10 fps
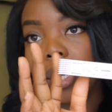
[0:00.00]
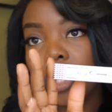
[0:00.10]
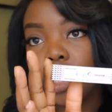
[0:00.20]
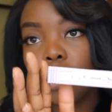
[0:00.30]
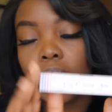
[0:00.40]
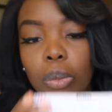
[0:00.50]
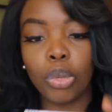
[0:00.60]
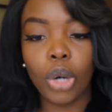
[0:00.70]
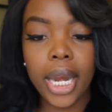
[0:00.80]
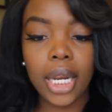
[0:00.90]
It's really
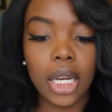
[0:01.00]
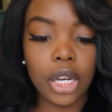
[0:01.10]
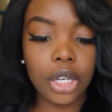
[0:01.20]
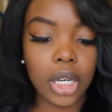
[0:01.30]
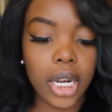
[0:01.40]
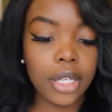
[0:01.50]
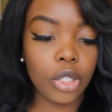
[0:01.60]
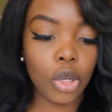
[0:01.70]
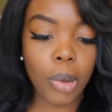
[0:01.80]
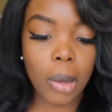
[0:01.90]
bright in here today,
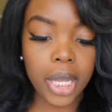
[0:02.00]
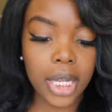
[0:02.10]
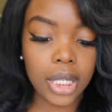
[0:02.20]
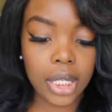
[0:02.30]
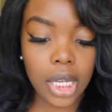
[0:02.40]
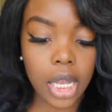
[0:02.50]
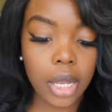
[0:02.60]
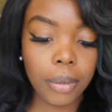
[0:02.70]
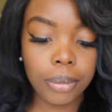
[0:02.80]
so you probably can't see.